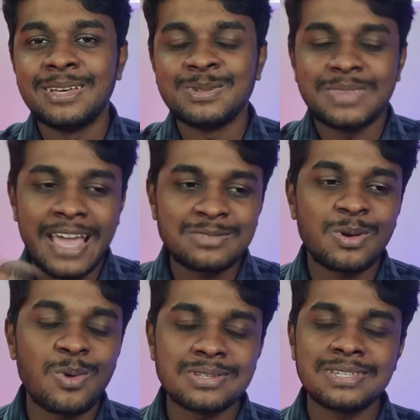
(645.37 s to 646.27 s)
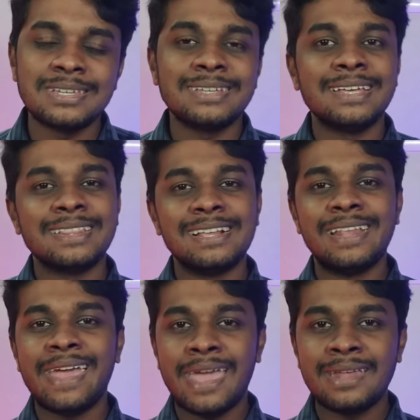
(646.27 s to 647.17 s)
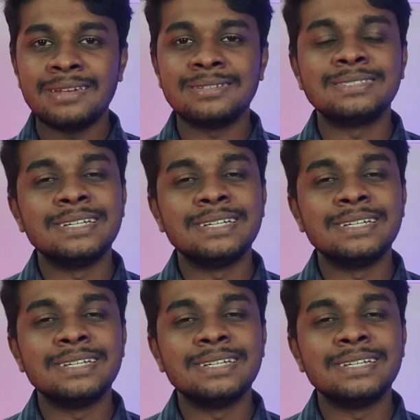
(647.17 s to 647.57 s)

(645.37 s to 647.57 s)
So thanks for watching till the end.